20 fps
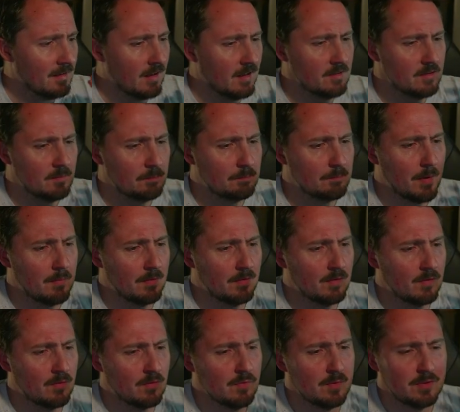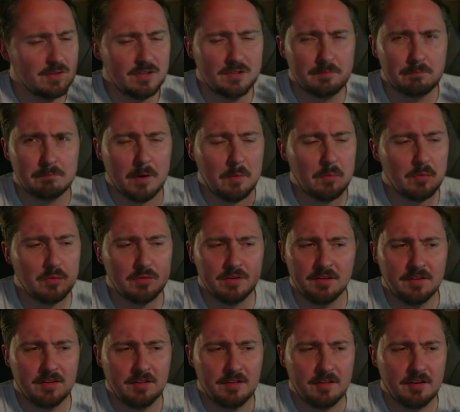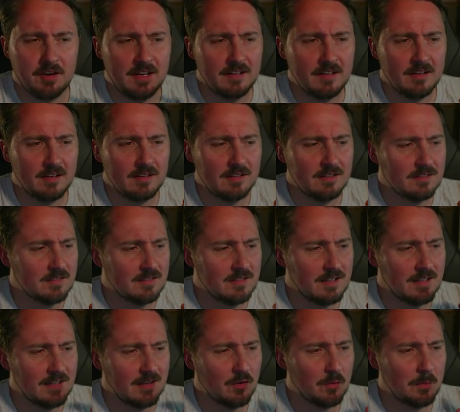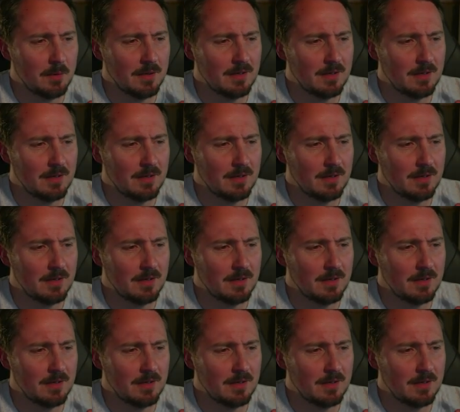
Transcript: Coleman just bubbles under the radar a little bit,